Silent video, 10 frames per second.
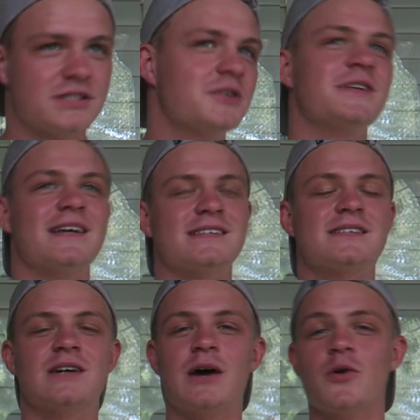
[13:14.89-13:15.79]
So
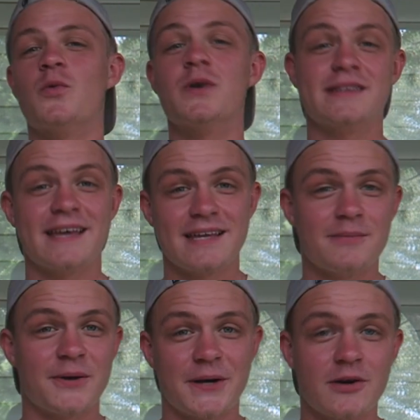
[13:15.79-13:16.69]
yes, I will one day
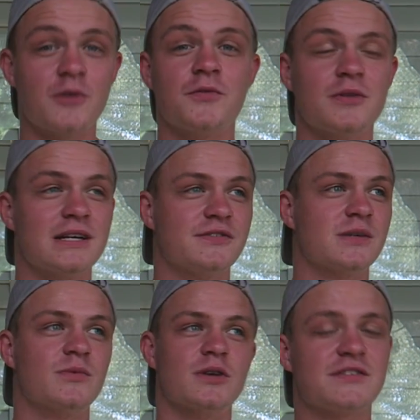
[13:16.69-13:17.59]
get married, hopefully, if
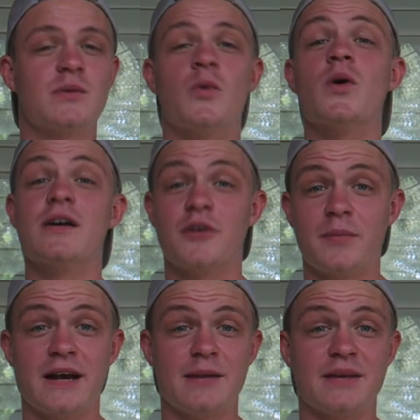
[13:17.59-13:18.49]
someone will ever
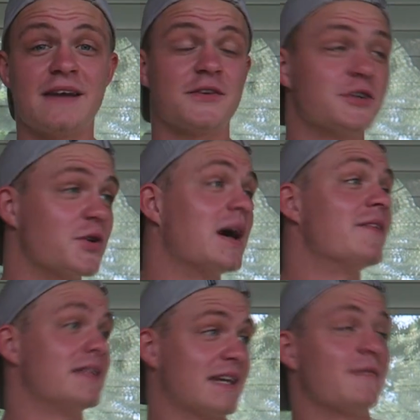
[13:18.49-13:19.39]
marry me after, you know,
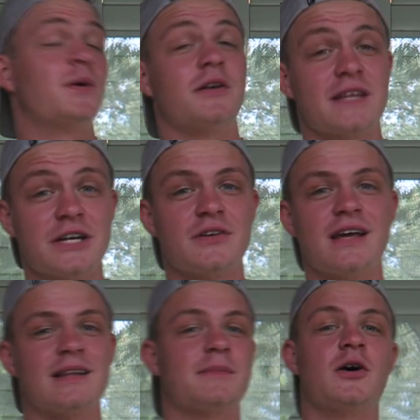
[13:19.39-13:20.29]
everything I put on the
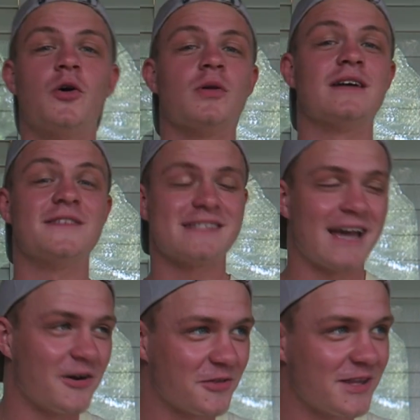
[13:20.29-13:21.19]
internet, like my whole life is
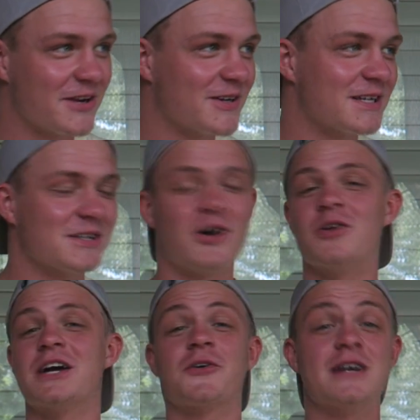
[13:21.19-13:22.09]
out there and
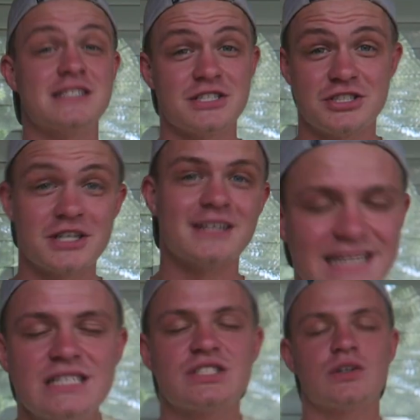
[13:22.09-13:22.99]
all that crazy shit.
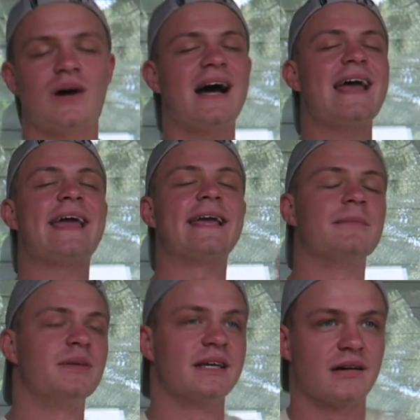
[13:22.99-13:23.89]
I
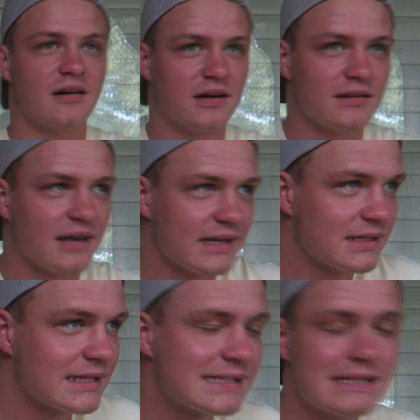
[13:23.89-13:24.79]
hate being hot.
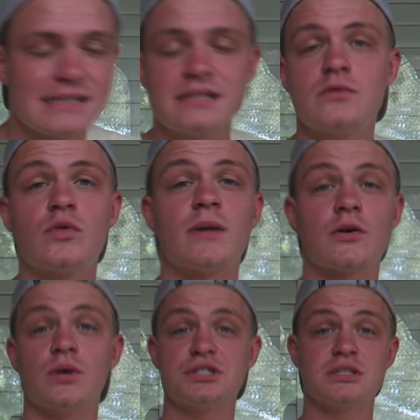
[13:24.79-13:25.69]
Like, this isn't one of my
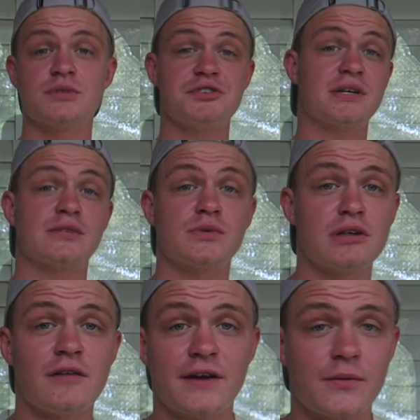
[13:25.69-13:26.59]
questions, but you guys want
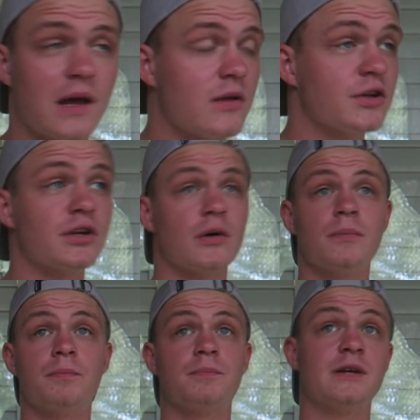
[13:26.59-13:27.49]
to know if I'd rather, you
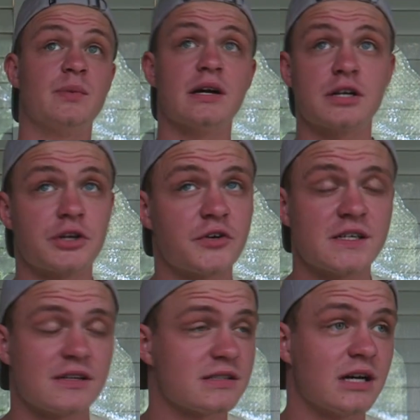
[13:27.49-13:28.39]
know, it'd be 100
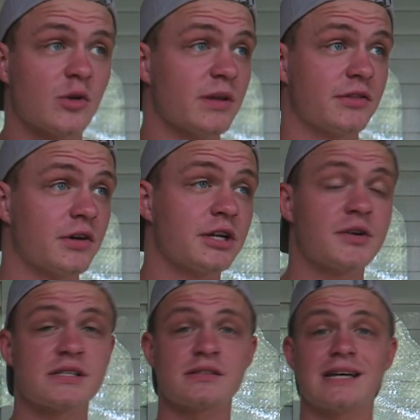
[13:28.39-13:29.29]
degrees outside or it'd be 30
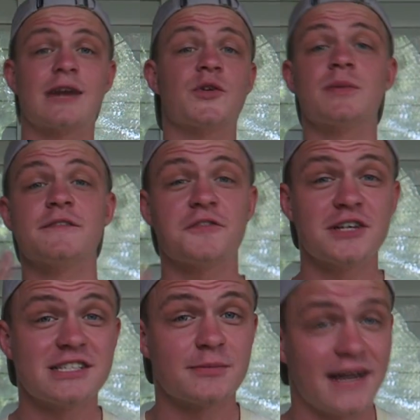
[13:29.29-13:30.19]
degrees outside. I'd rather be
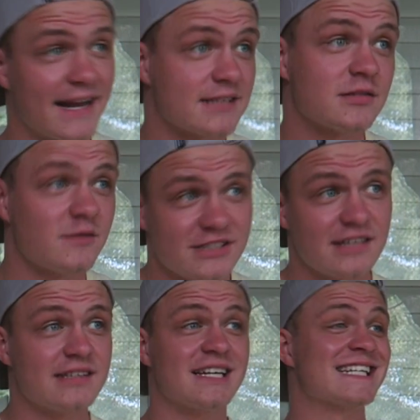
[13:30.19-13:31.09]
freezing my ass off, because
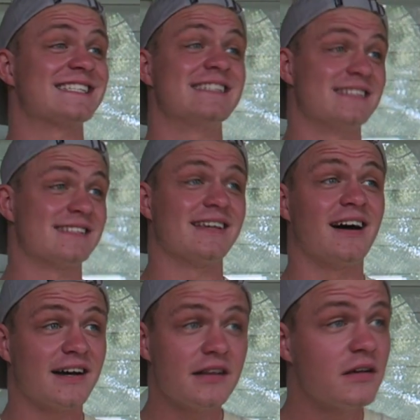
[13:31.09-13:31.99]
at least I can sit
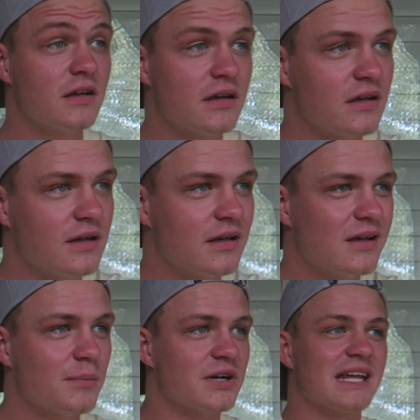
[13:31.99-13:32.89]
inside.
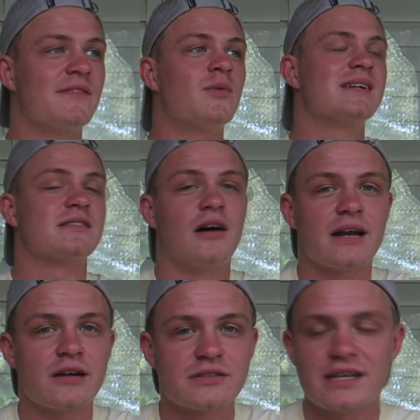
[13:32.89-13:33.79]
But even when it's
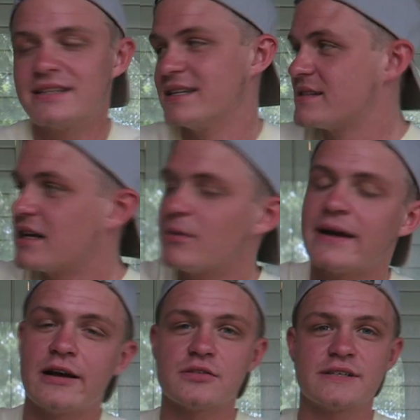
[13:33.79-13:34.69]
hot outside, the inside of my
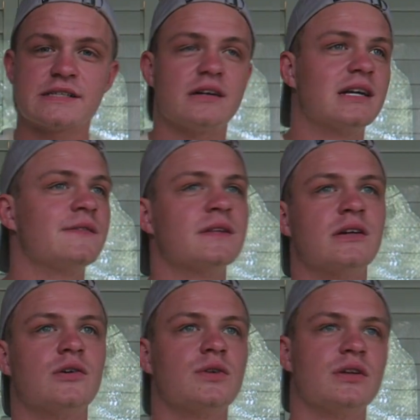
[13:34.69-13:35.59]
house gets hot, even
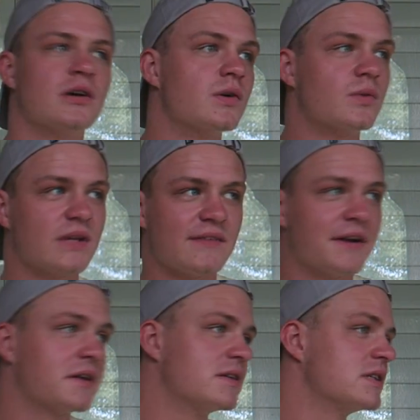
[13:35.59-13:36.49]
though, you know, we have
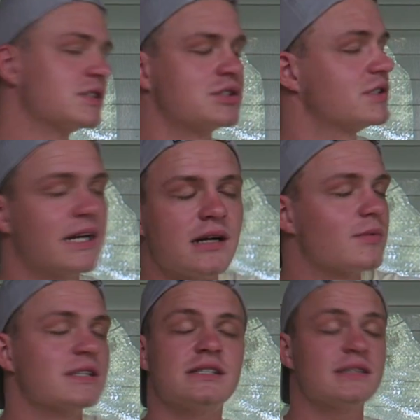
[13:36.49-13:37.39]
air conditioning. It's just
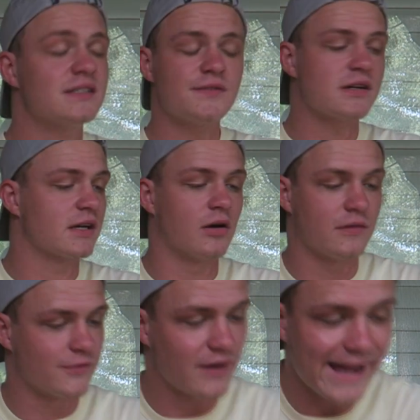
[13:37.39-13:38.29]
terrible. It's fucking
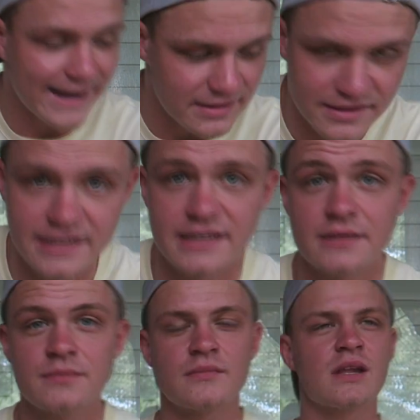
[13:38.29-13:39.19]
awful. I hate the
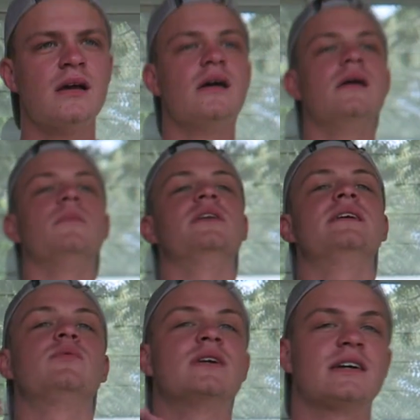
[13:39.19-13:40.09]
heat. But
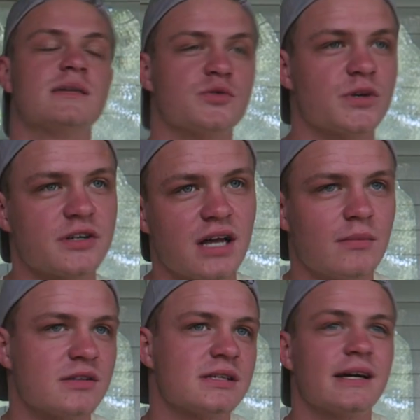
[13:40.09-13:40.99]
then when it comes to winter
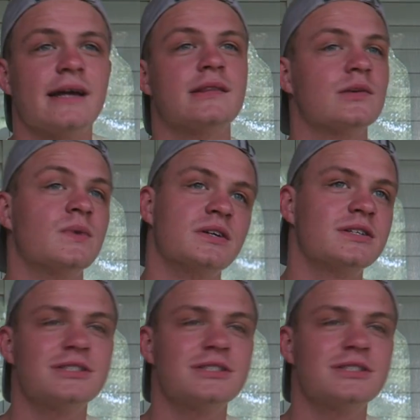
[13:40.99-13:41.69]
time, I'll say I hate the winter.